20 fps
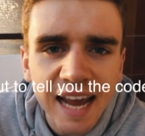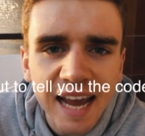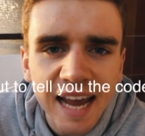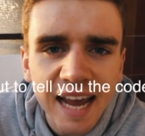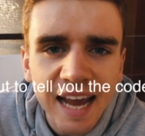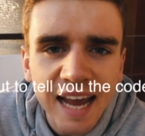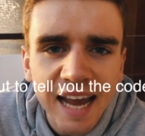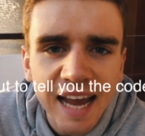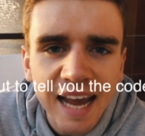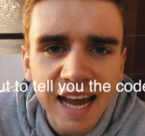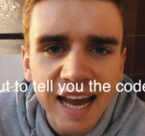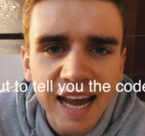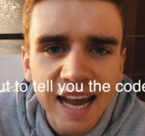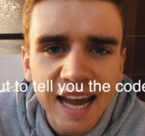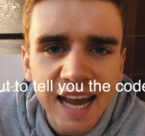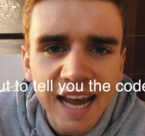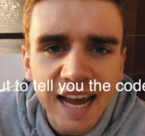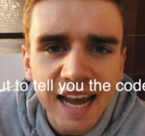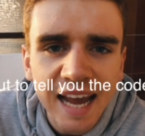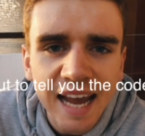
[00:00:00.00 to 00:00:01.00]

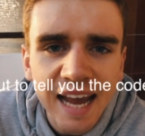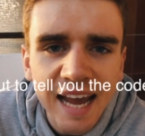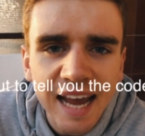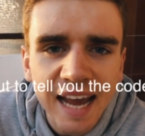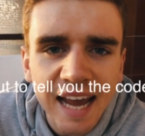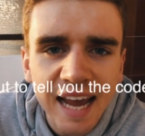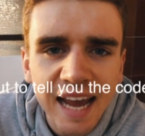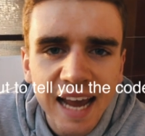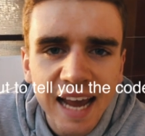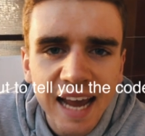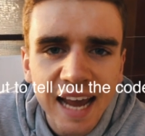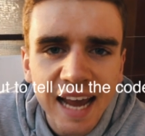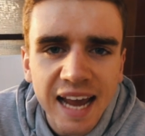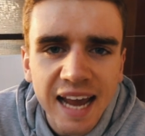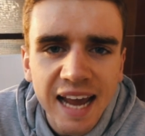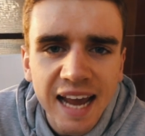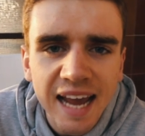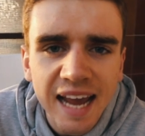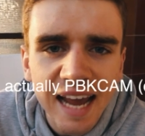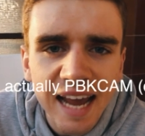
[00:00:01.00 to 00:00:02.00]

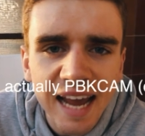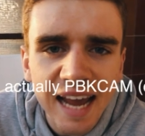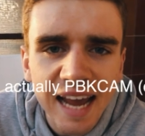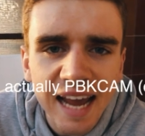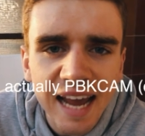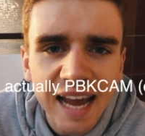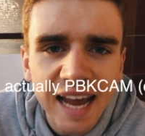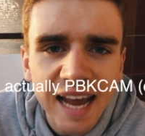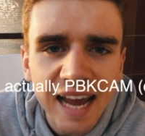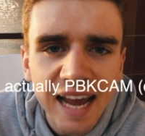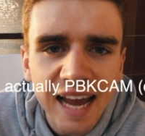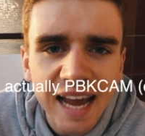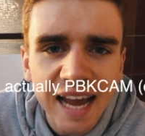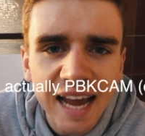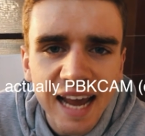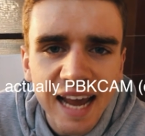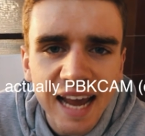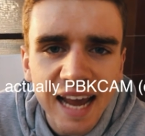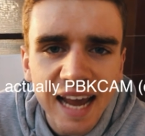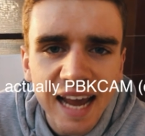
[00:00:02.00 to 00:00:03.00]

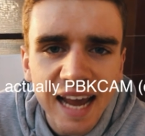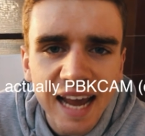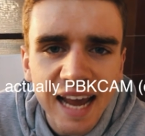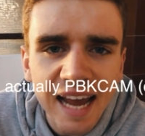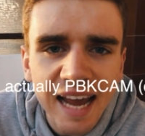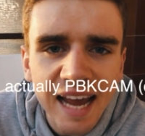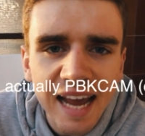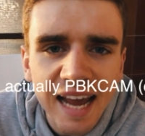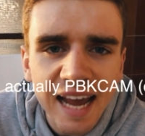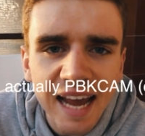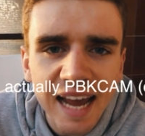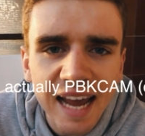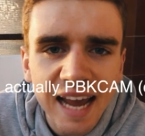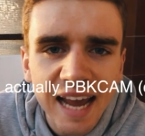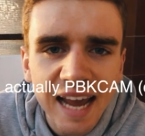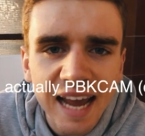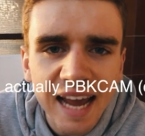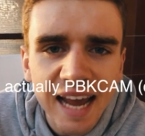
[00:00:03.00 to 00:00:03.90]
Nobody speaks.